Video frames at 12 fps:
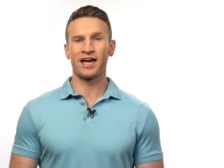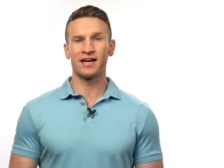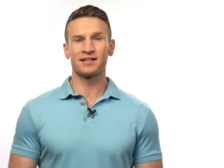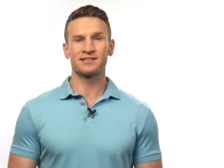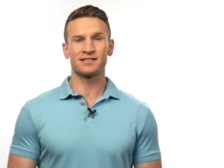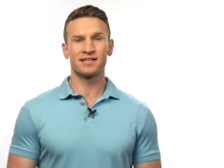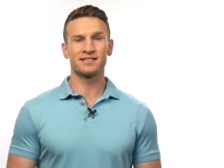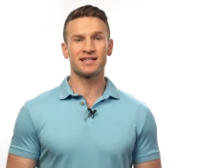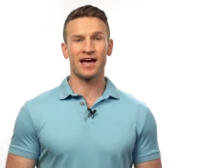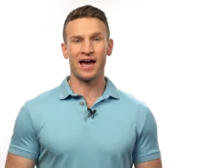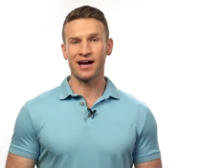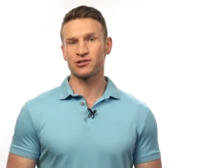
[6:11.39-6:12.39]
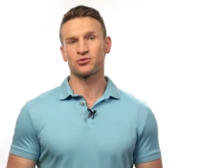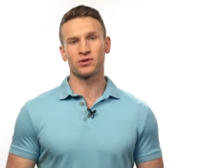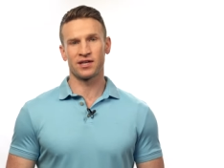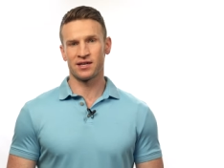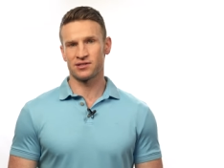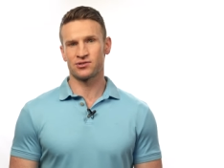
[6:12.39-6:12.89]
AIDS is
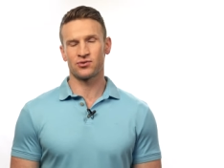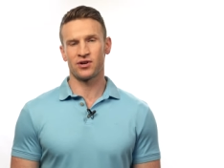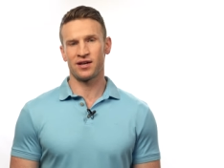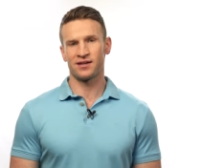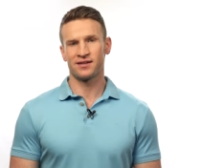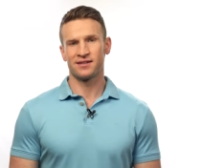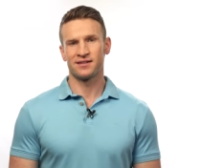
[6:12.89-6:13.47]
actually history.